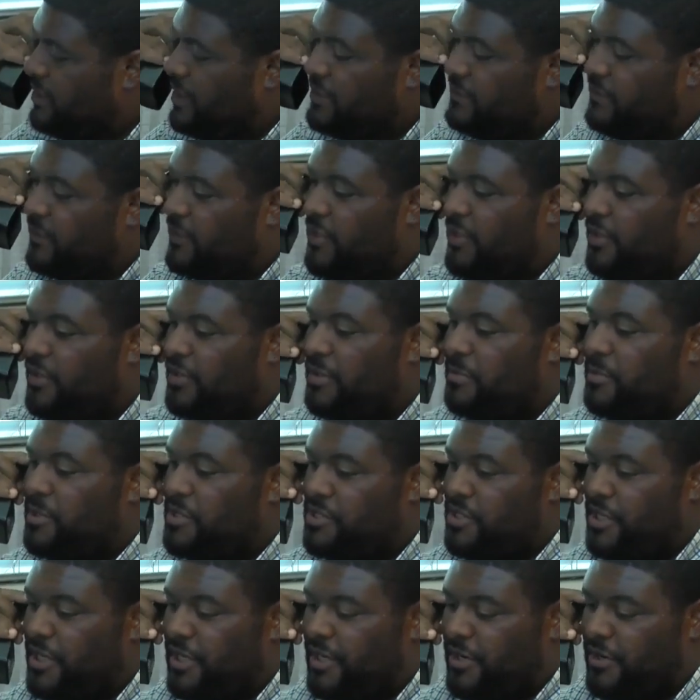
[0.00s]
Thanks for calling the
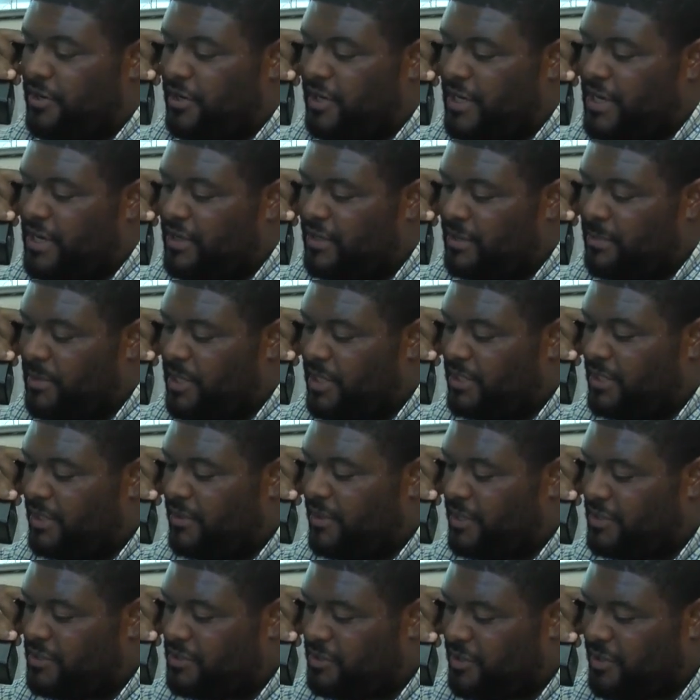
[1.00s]
Mission at Kern County. May I
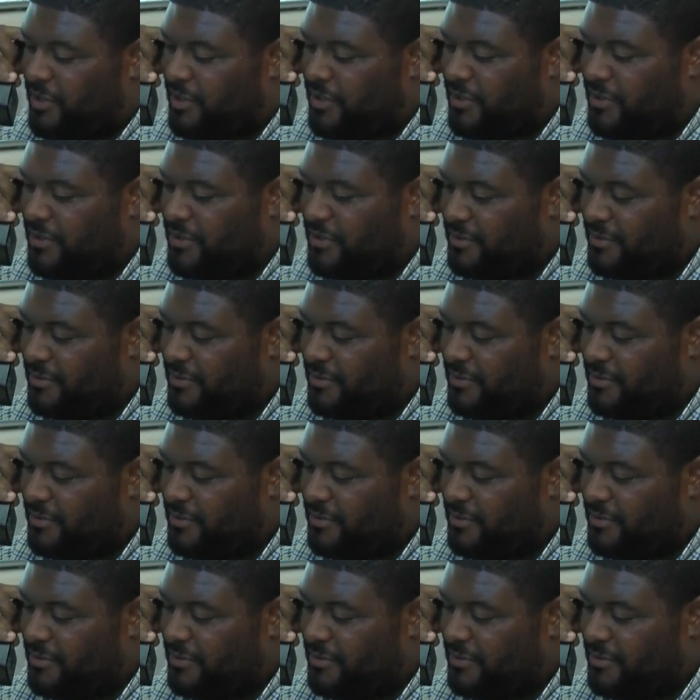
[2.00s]
have your call?